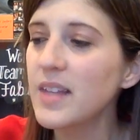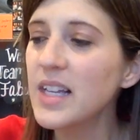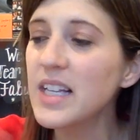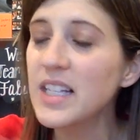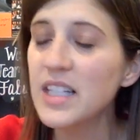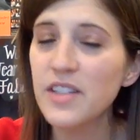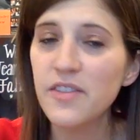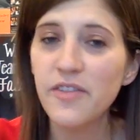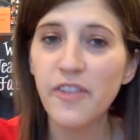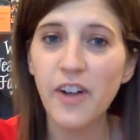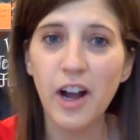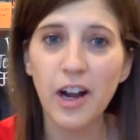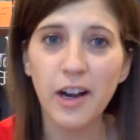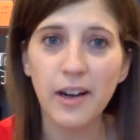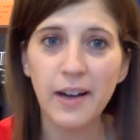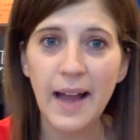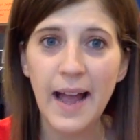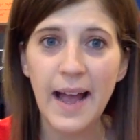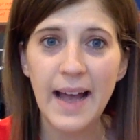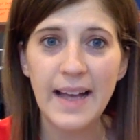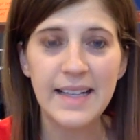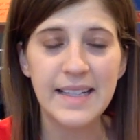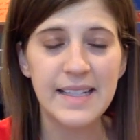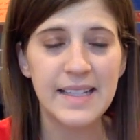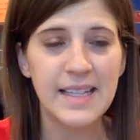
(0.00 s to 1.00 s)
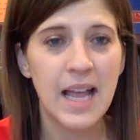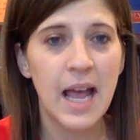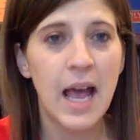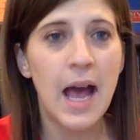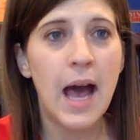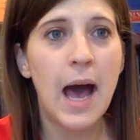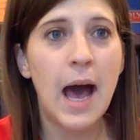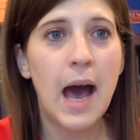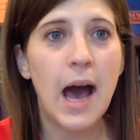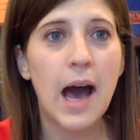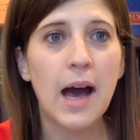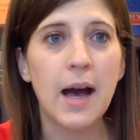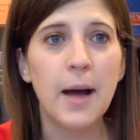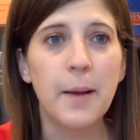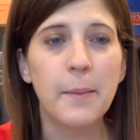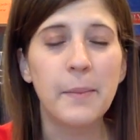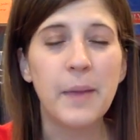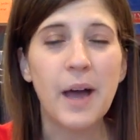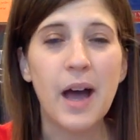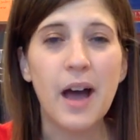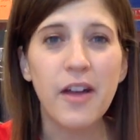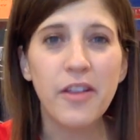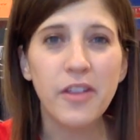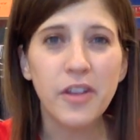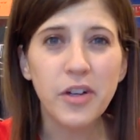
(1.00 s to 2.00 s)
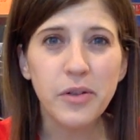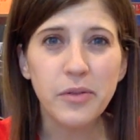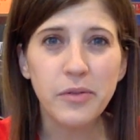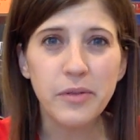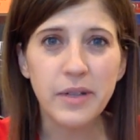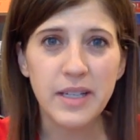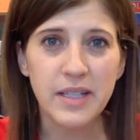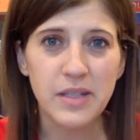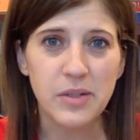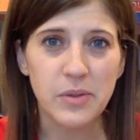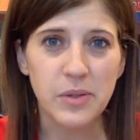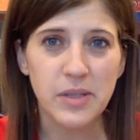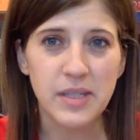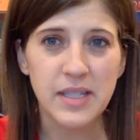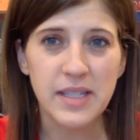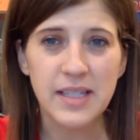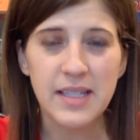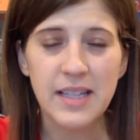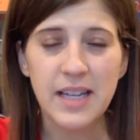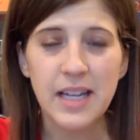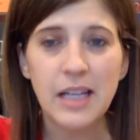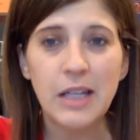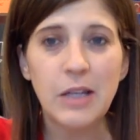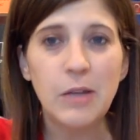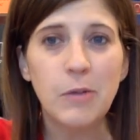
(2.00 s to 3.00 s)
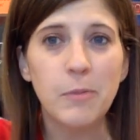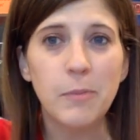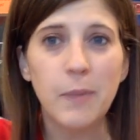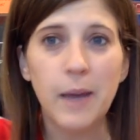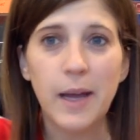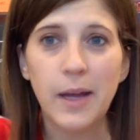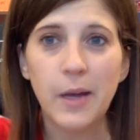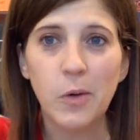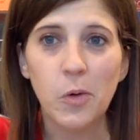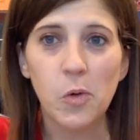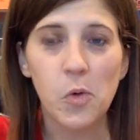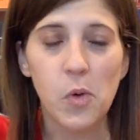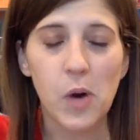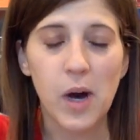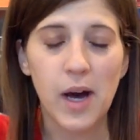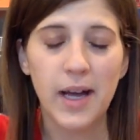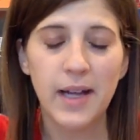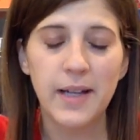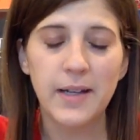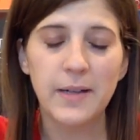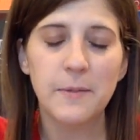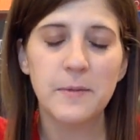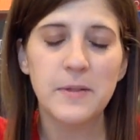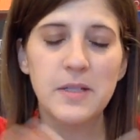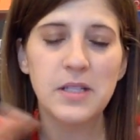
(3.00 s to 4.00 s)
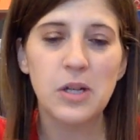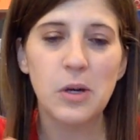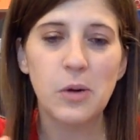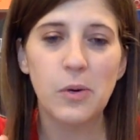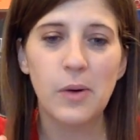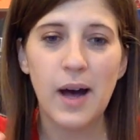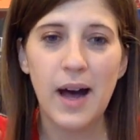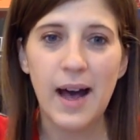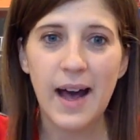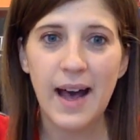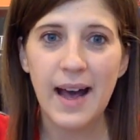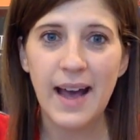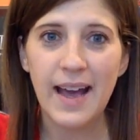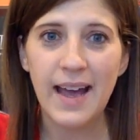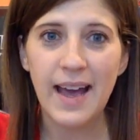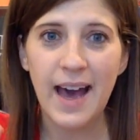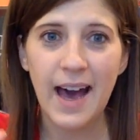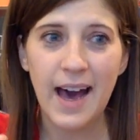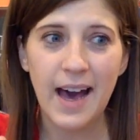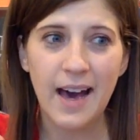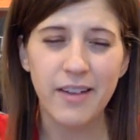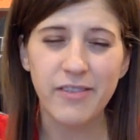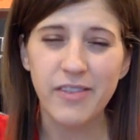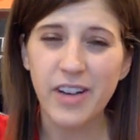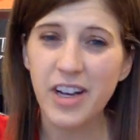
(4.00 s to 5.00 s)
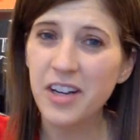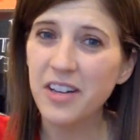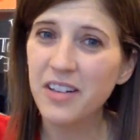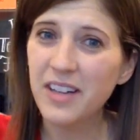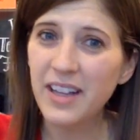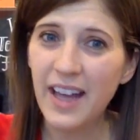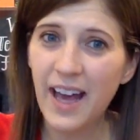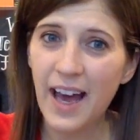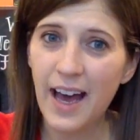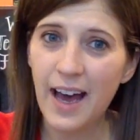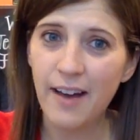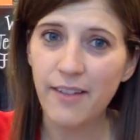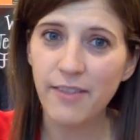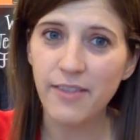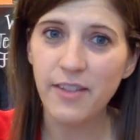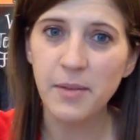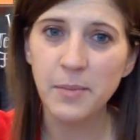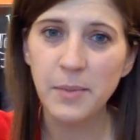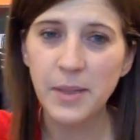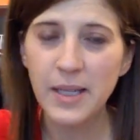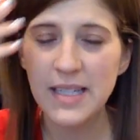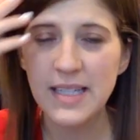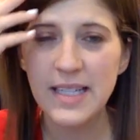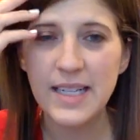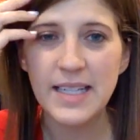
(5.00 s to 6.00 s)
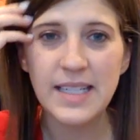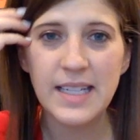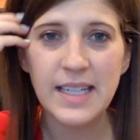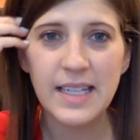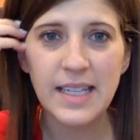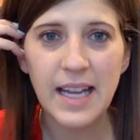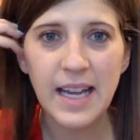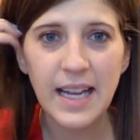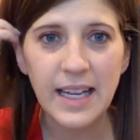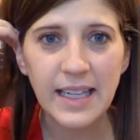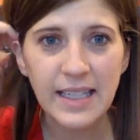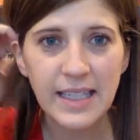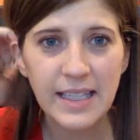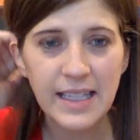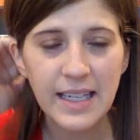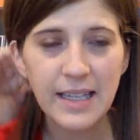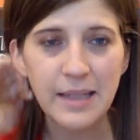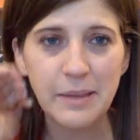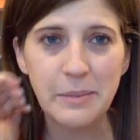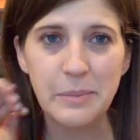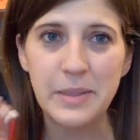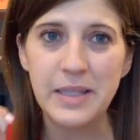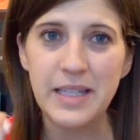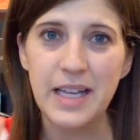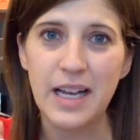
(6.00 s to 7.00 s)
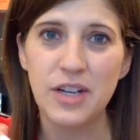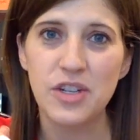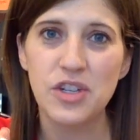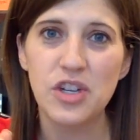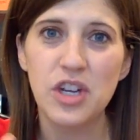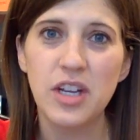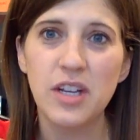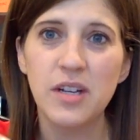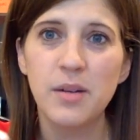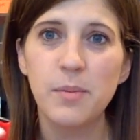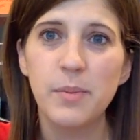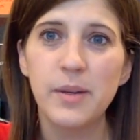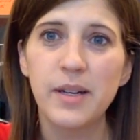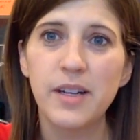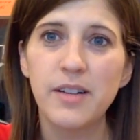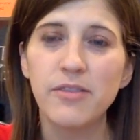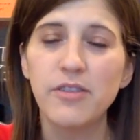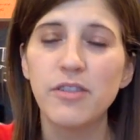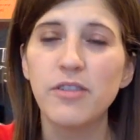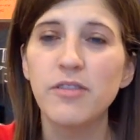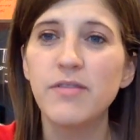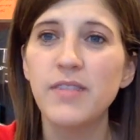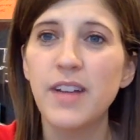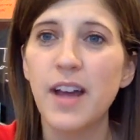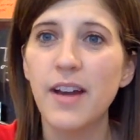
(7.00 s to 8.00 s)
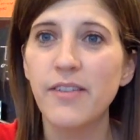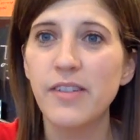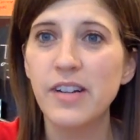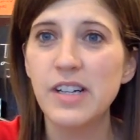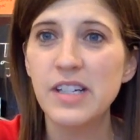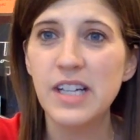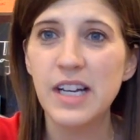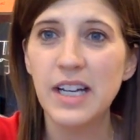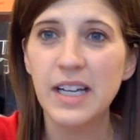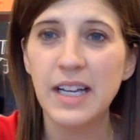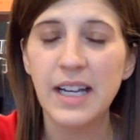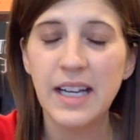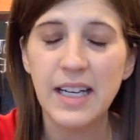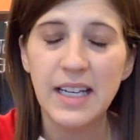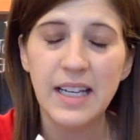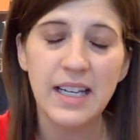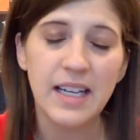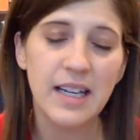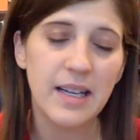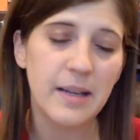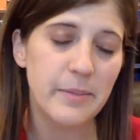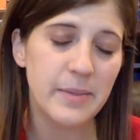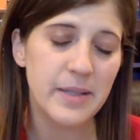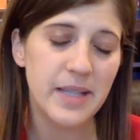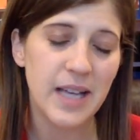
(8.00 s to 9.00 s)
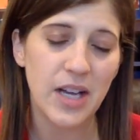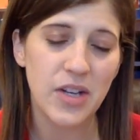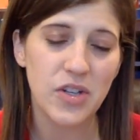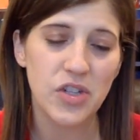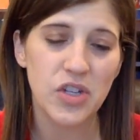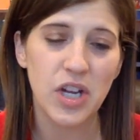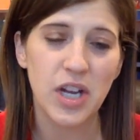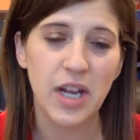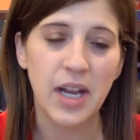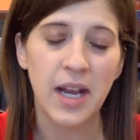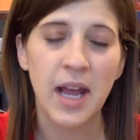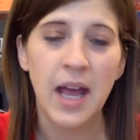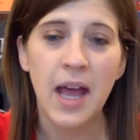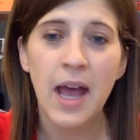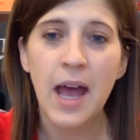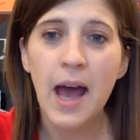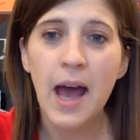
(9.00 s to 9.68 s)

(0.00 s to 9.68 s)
As far as other resources that you might want, so I already have them because I did 80-day obsession, but if you've never done 80-day obsession,